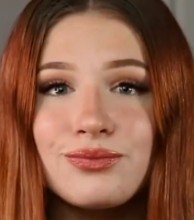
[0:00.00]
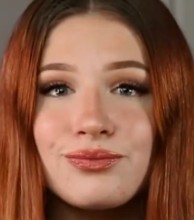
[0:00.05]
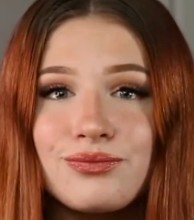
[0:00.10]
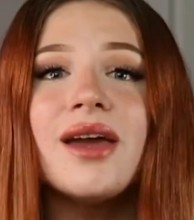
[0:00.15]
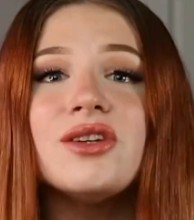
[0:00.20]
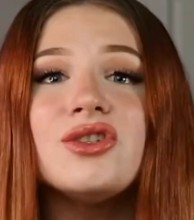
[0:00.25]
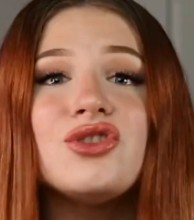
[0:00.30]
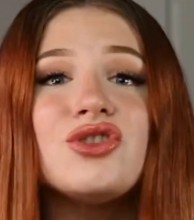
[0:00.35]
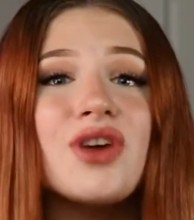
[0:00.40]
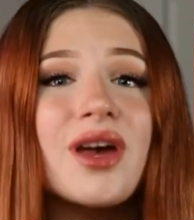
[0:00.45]

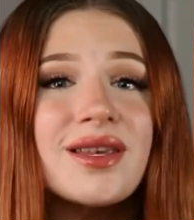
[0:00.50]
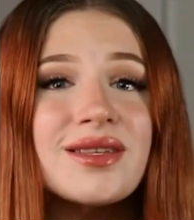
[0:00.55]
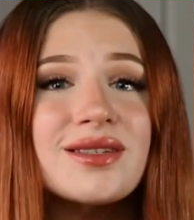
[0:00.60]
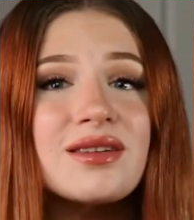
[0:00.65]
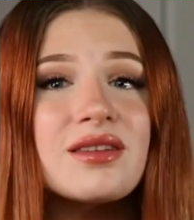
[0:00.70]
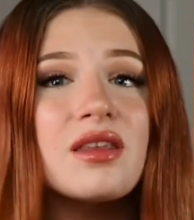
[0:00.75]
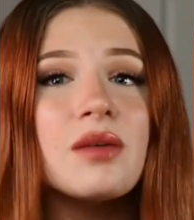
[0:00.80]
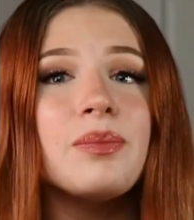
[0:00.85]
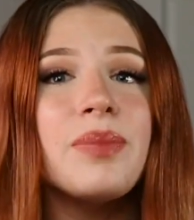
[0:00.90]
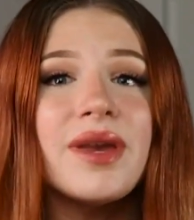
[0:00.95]
And
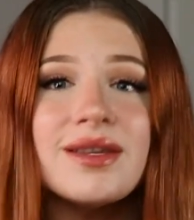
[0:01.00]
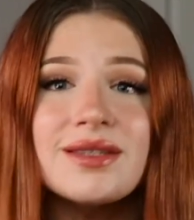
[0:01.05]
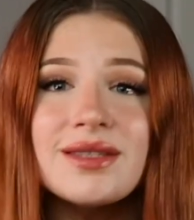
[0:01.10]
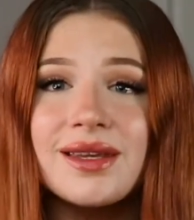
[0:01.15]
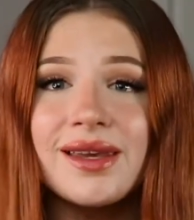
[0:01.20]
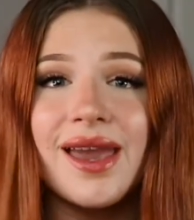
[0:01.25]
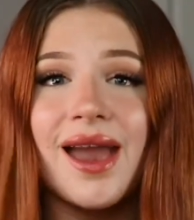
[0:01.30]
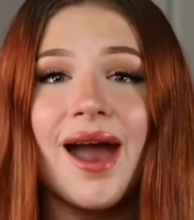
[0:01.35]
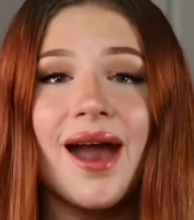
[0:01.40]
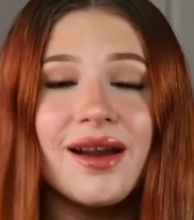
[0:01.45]
just the
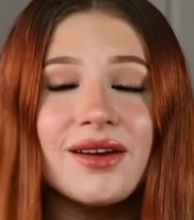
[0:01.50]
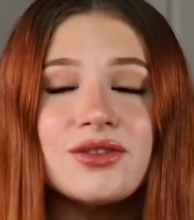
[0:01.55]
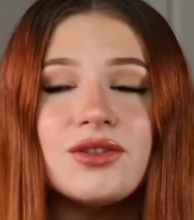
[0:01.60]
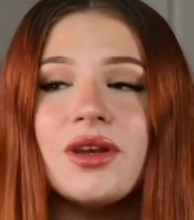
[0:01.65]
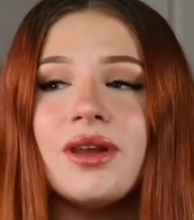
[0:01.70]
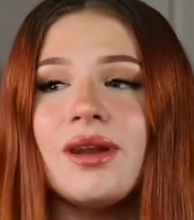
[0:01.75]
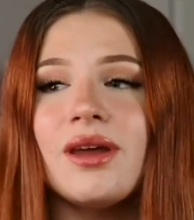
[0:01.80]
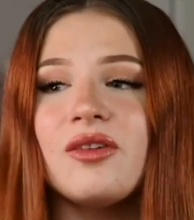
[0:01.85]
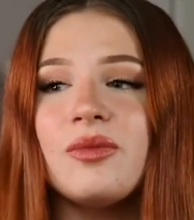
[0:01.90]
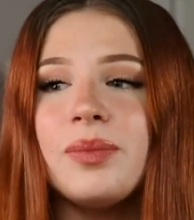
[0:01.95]
basic
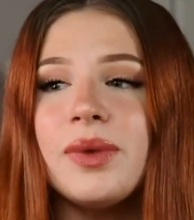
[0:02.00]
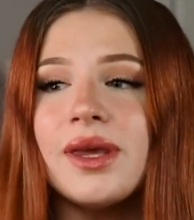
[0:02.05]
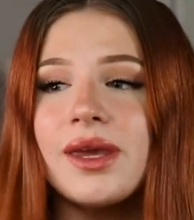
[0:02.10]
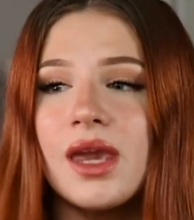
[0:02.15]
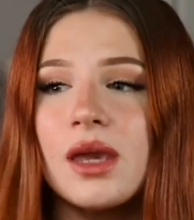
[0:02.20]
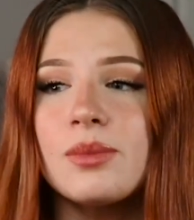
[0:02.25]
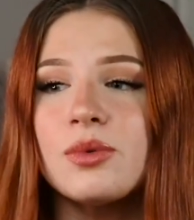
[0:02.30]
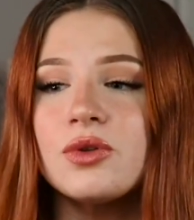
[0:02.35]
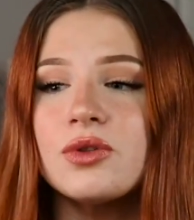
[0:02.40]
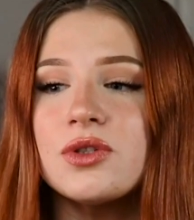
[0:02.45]
action of being
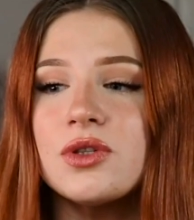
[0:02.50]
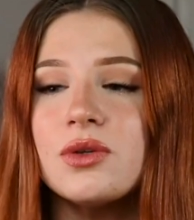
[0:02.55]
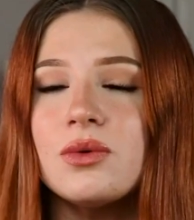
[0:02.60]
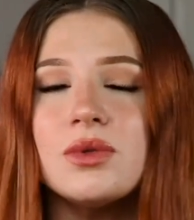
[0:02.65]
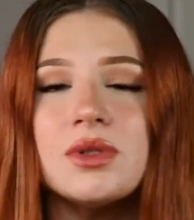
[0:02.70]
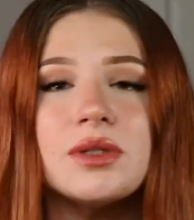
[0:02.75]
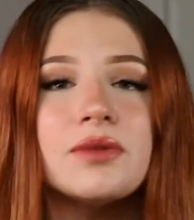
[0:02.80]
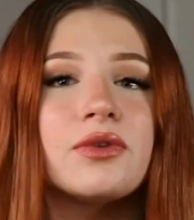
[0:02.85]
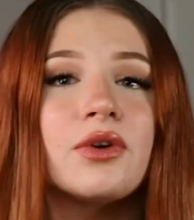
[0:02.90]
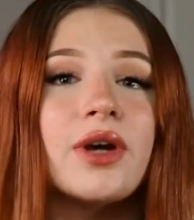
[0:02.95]
able to
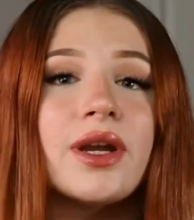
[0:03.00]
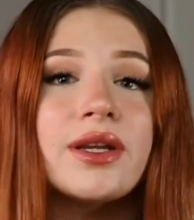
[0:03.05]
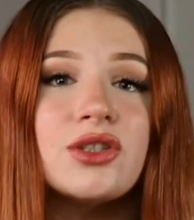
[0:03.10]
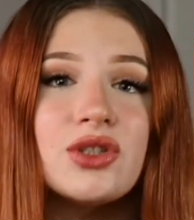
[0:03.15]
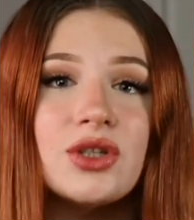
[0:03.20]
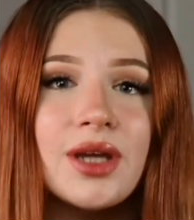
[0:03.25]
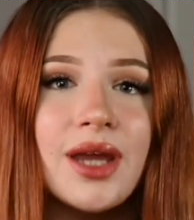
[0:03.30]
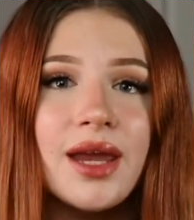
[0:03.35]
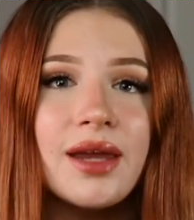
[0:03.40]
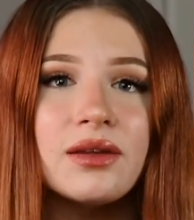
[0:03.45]

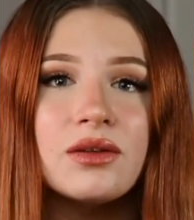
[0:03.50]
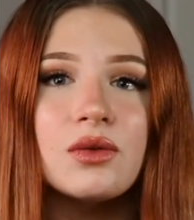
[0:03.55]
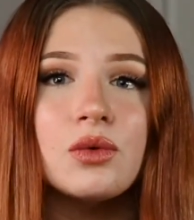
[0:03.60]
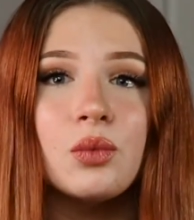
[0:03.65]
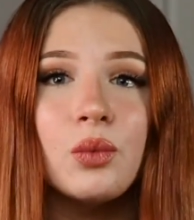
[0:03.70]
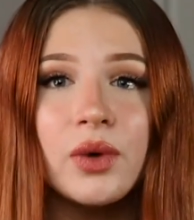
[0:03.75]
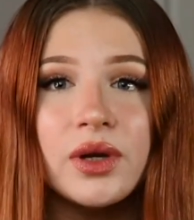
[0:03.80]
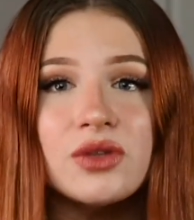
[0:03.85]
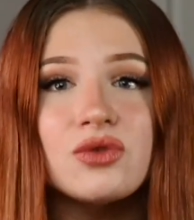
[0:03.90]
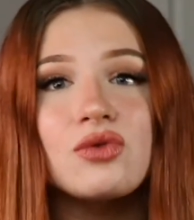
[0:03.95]
differentiate
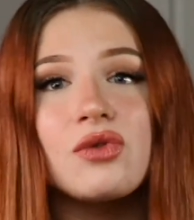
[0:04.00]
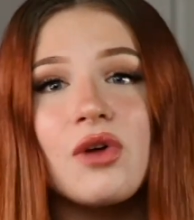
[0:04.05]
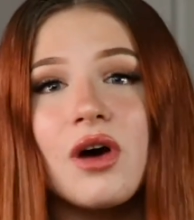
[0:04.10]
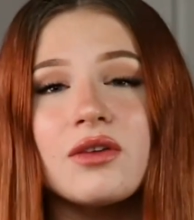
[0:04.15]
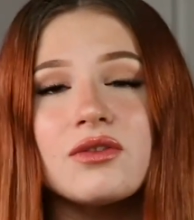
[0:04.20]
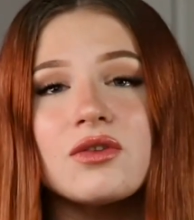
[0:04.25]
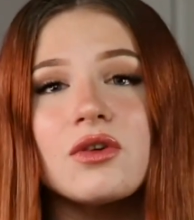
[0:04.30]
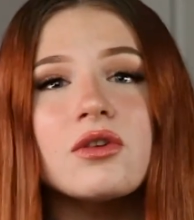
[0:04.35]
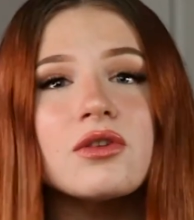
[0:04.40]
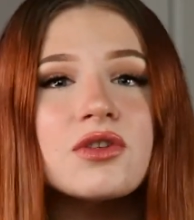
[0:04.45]
which
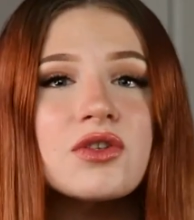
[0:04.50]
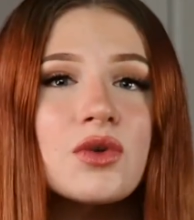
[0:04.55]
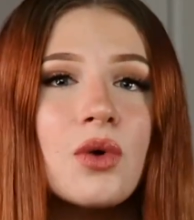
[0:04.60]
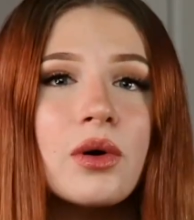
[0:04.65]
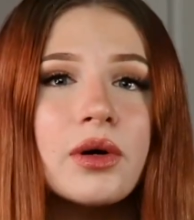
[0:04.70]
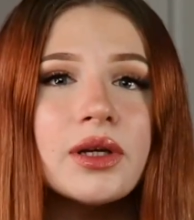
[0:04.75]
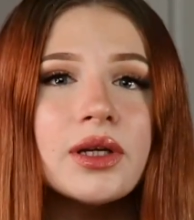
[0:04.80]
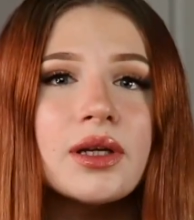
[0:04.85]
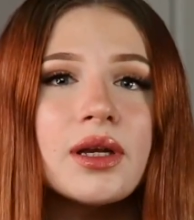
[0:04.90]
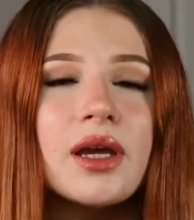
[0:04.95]
thoughts are
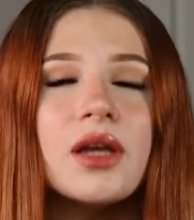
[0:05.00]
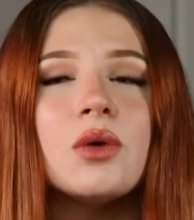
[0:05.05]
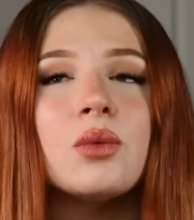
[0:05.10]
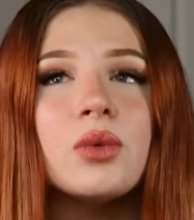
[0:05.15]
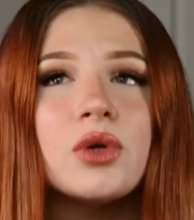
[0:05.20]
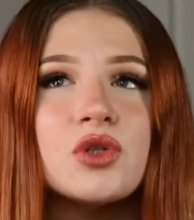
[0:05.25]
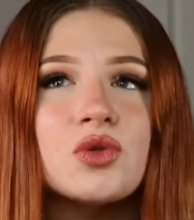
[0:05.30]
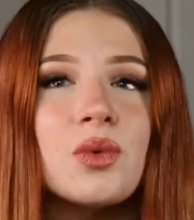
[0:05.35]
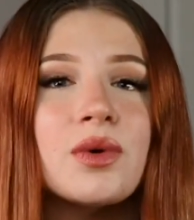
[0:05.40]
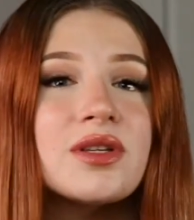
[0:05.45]
distorted and
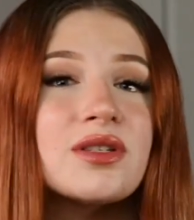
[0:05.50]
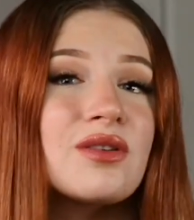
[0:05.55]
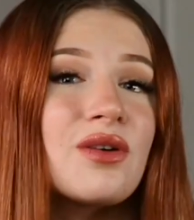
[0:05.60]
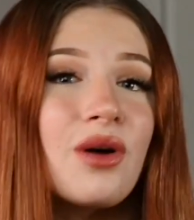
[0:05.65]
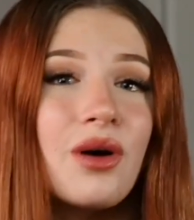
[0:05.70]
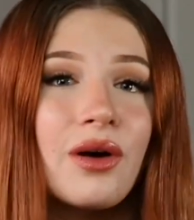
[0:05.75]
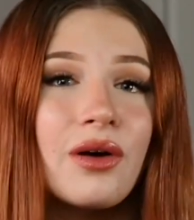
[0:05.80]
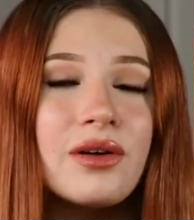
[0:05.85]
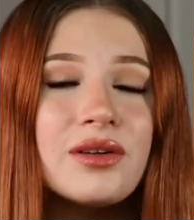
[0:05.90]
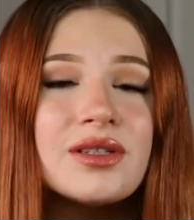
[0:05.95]
which ones
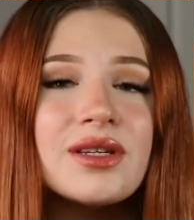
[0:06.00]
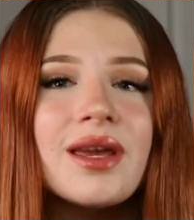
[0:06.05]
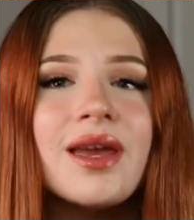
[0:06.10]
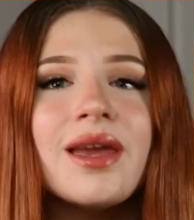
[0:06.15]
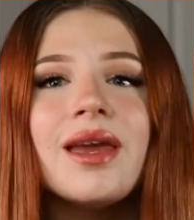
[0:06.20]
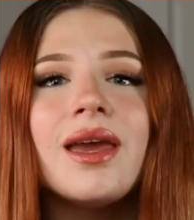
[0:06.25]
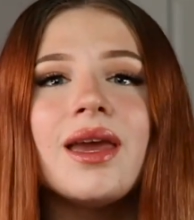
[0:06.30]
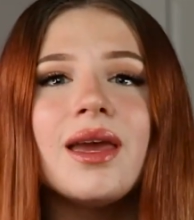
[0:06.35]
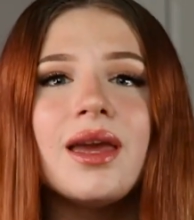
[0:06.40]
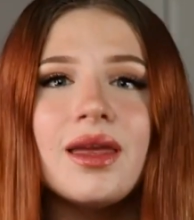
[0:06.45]
aren't
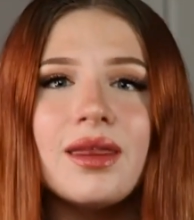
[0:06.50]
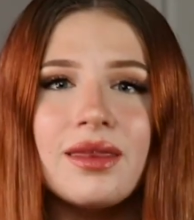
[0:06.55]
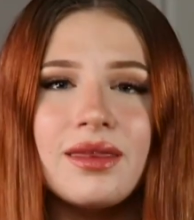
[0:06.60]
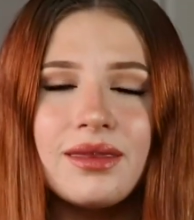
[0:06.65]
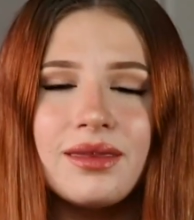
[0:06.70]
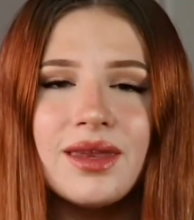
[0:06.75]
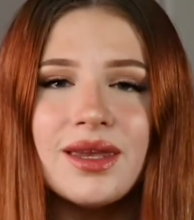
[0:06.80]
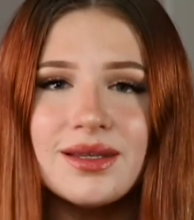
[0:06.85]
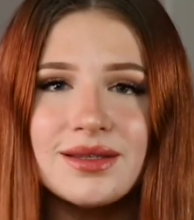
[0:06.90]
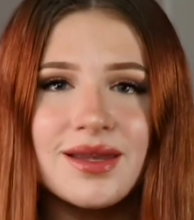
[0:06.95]

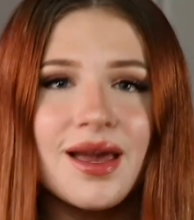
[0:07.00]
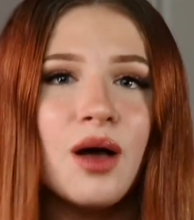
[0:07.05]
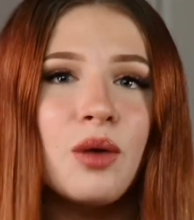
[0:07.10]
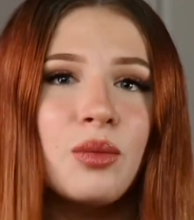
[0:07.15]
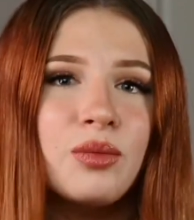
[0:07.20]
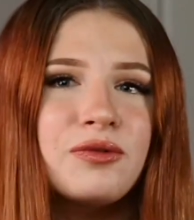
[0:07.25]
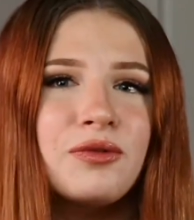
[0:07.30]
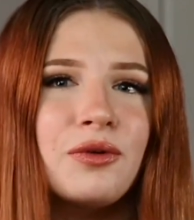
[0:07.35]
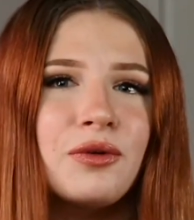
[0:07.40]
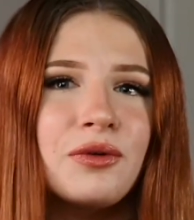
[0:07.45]
is
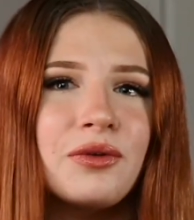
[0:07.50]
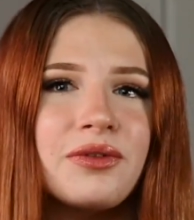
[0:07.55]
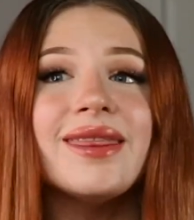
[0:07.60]
helpful.